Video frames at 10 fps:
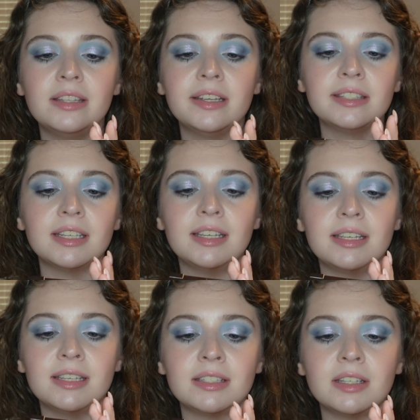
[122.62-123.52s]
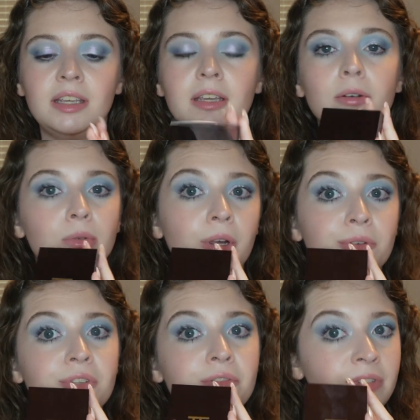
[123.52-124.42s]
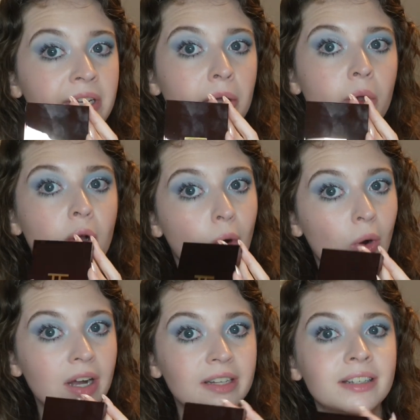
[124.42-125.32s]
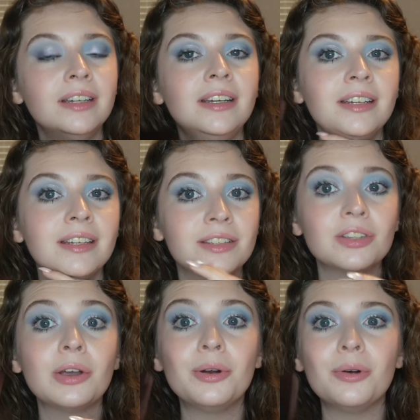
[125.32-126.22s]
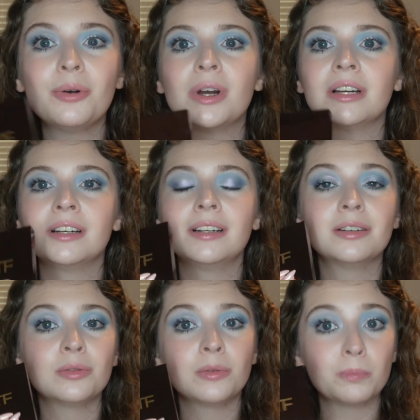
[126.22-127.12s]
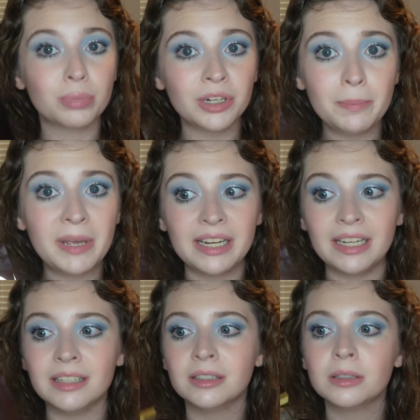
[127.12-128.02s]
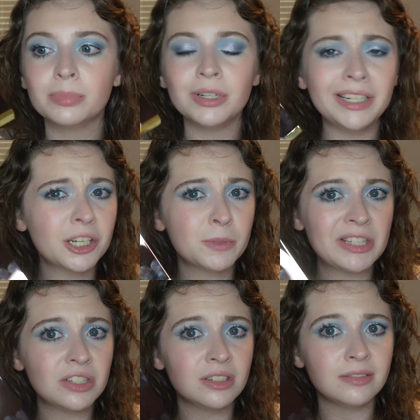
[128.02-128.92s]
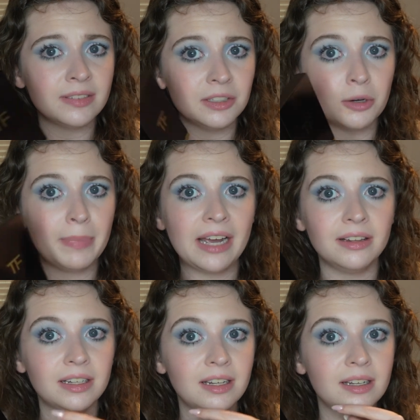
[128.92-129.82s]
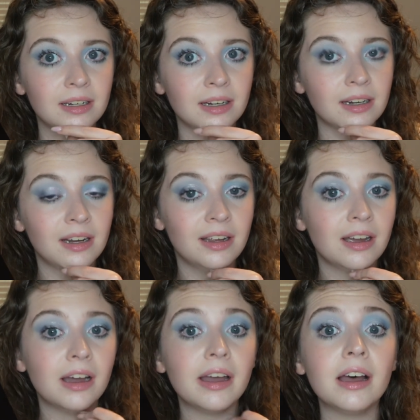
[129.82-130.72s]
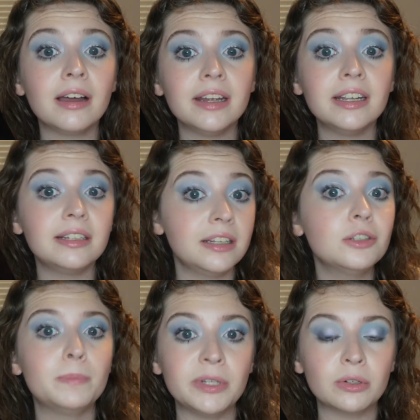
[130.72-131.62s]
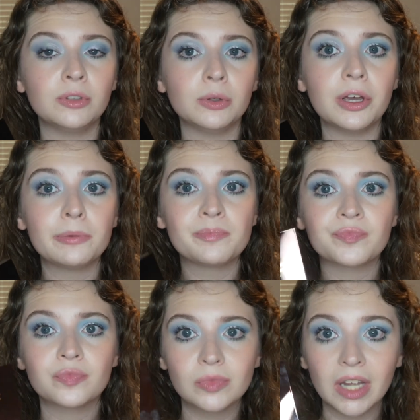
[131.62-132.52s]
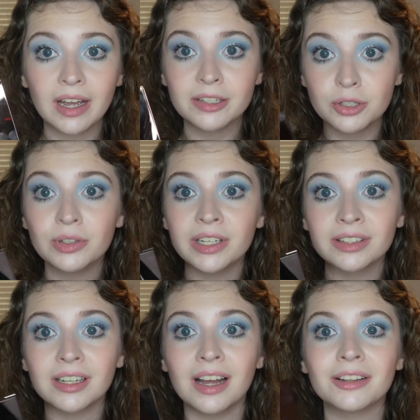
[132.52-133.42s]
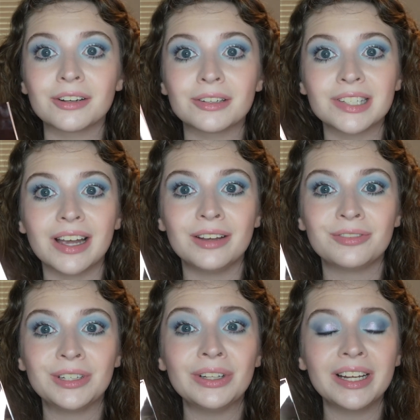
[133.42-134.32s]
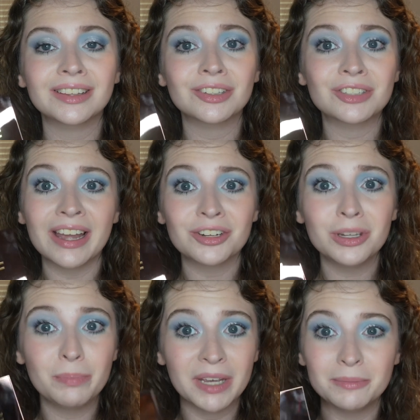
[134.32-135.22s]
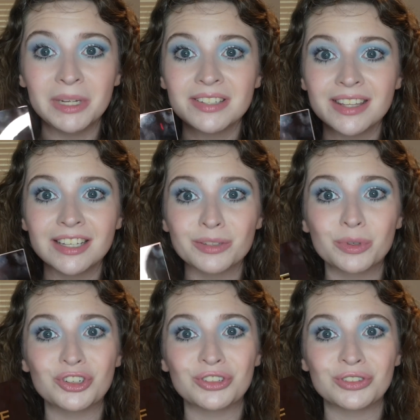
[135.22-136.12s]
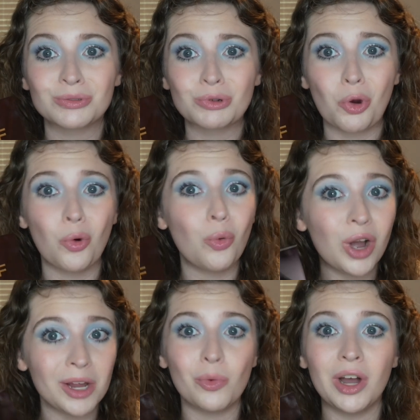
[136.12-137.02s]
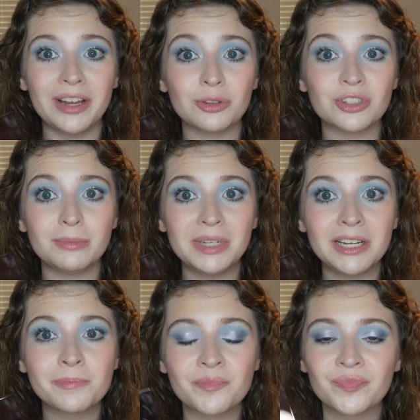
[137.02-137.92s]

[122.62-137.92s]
this is the Rose Veil quad. So pretty penny, pretty expensive little palette here. It is beautiful though. I do like the colors. I feel like there's actually pigment to this, which is quite wild to me